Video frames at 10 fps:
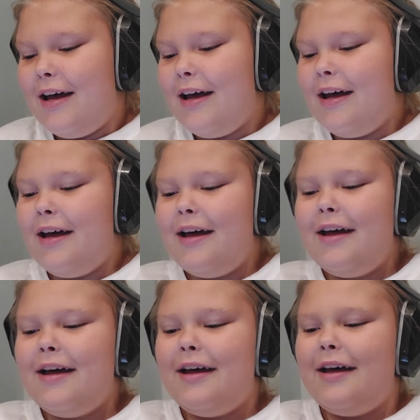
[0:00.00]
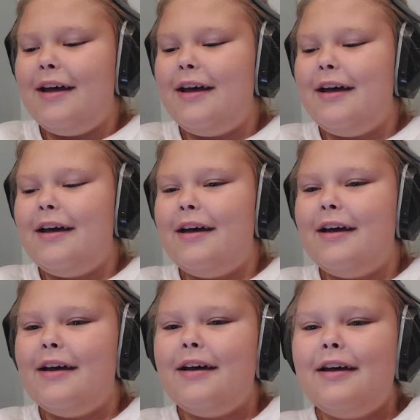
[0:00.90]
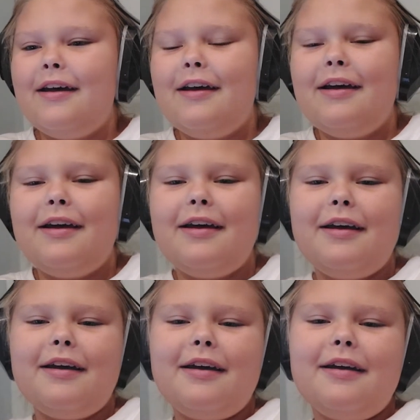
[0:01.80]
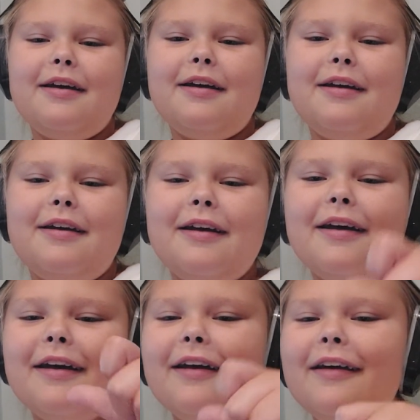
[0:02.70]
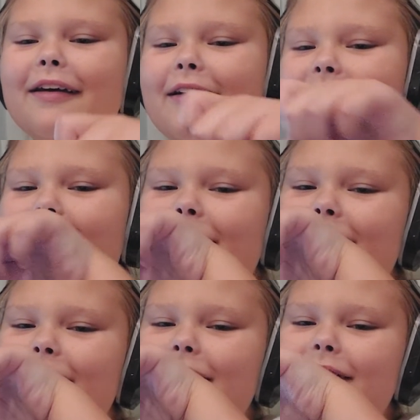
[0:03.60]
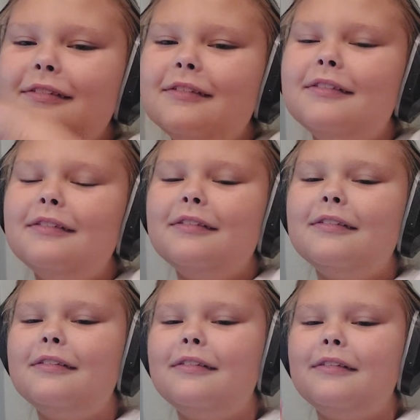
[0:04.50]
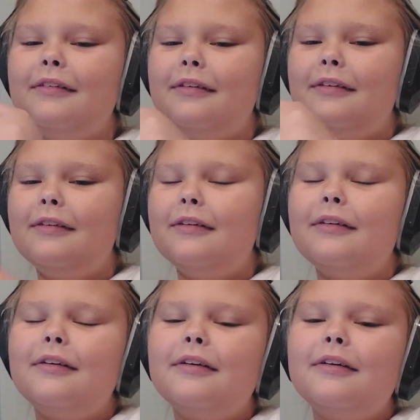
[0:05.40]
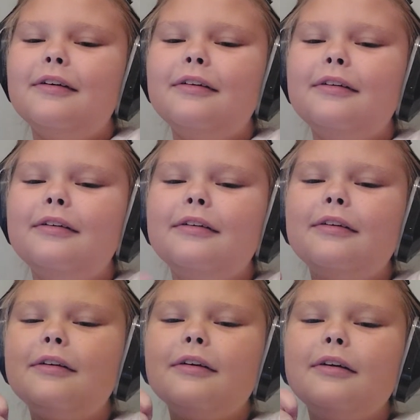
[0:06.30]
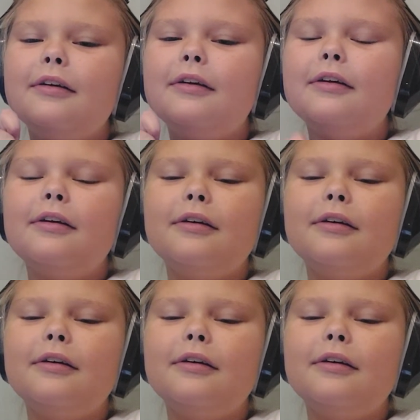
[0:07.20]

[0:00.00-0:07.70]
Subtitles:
(silence)